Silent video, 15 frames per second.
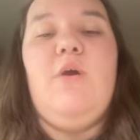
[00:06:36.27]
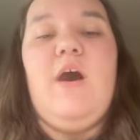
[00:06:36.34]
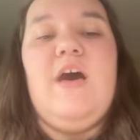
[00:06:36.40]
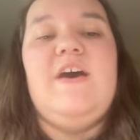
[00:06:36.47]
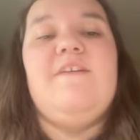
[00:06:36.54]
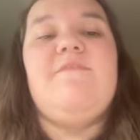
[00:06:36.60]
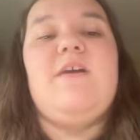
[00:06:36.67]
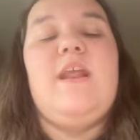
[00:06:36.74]

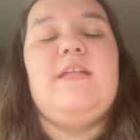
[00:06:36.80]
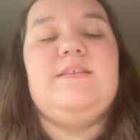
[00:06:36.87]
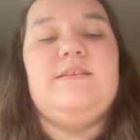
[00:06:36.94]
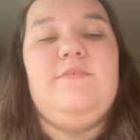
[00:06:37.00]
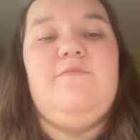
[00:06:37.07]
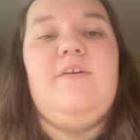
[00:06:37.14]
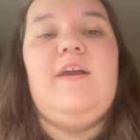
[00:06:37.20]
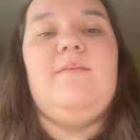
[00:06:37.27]
of an
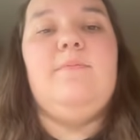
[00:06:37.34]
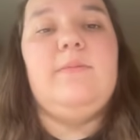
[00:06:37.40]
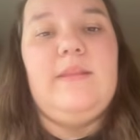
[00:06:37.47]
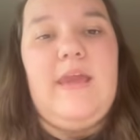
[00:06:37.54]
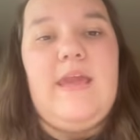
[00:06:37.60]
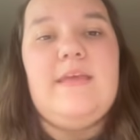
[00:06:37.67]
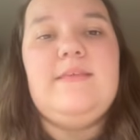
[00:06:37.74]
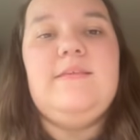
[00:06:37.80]
identified
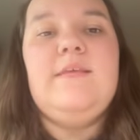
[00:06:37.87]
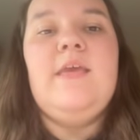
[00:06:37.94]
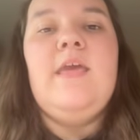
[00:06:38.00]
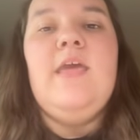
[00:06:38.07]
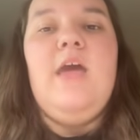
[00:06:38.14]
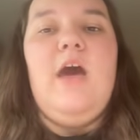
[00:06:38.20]
place,